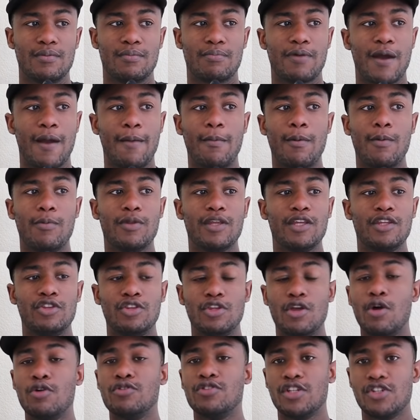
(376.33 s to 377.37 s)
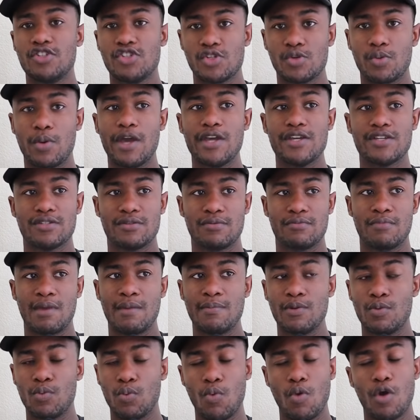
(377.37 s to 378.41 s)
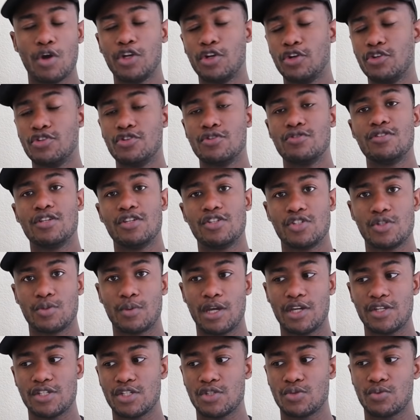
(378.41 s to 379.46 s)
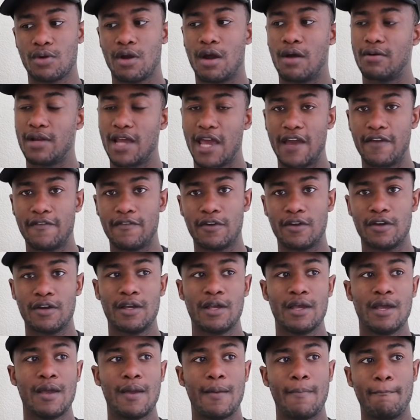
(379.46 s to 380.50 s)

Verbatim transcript: probably no situation, maybe one or two situations, where I would ever